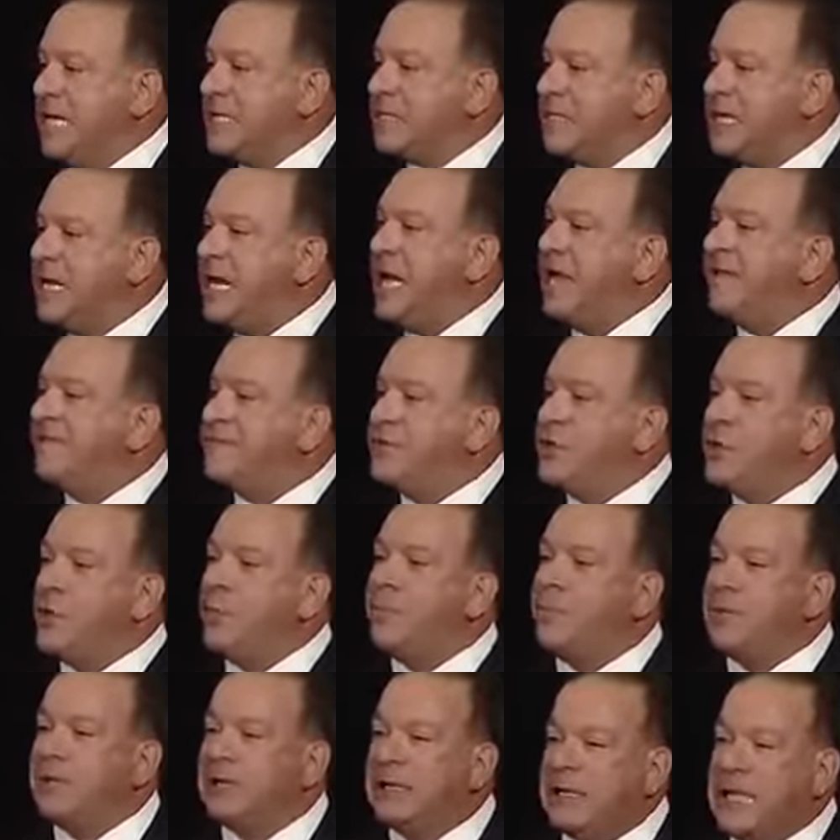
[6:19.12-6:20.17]
See, if
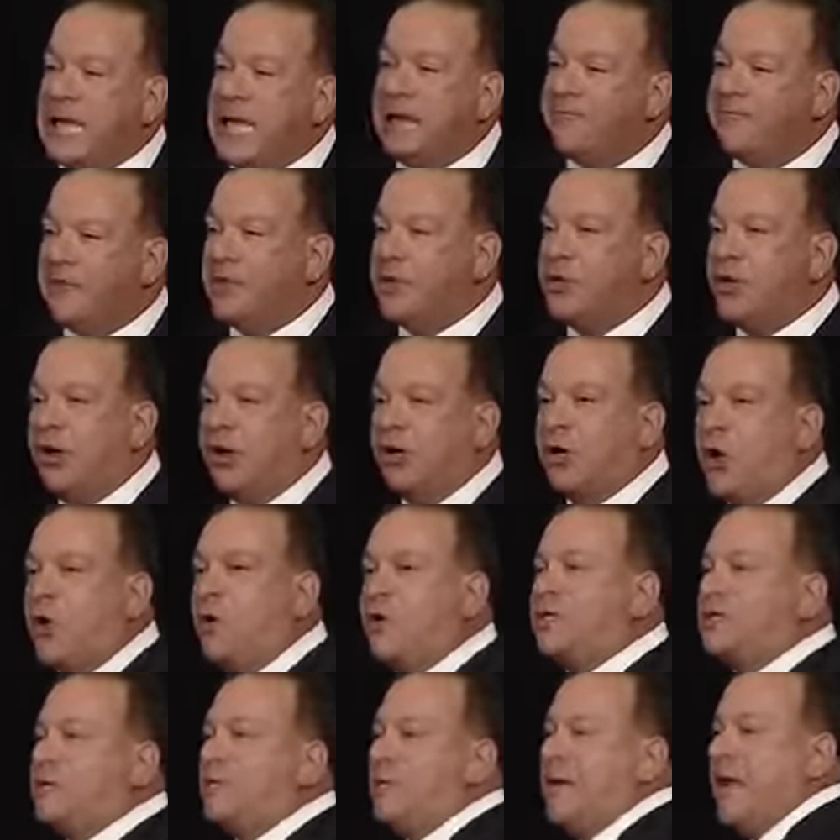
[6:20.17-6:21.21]
you believe that you're
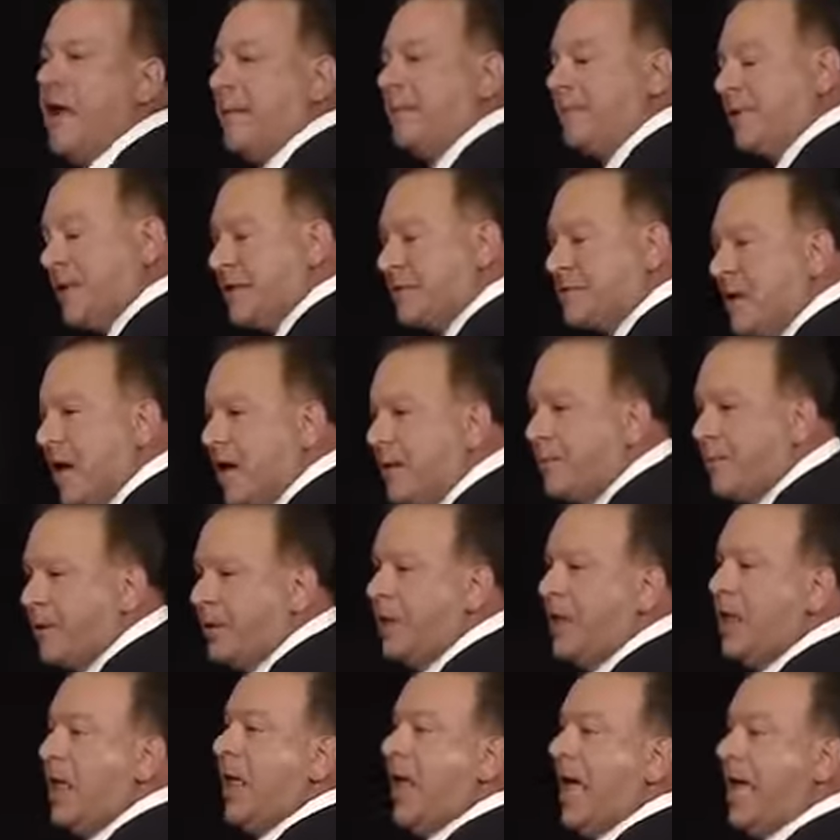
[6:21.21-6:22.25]
going to be able to
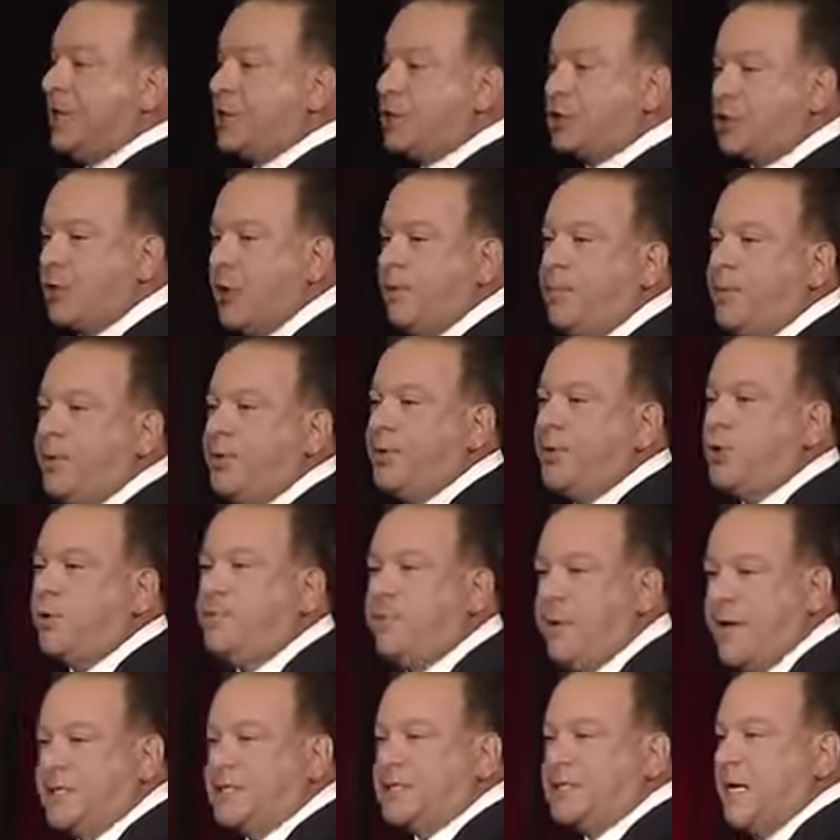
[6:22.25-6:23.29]
double and triple your
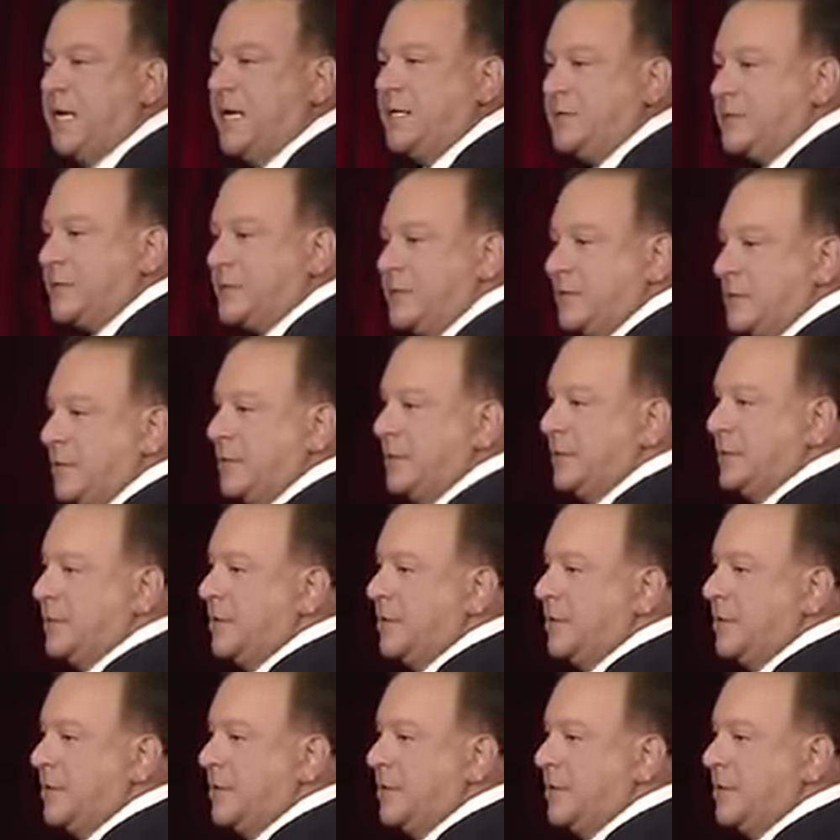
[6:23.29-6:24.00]
business,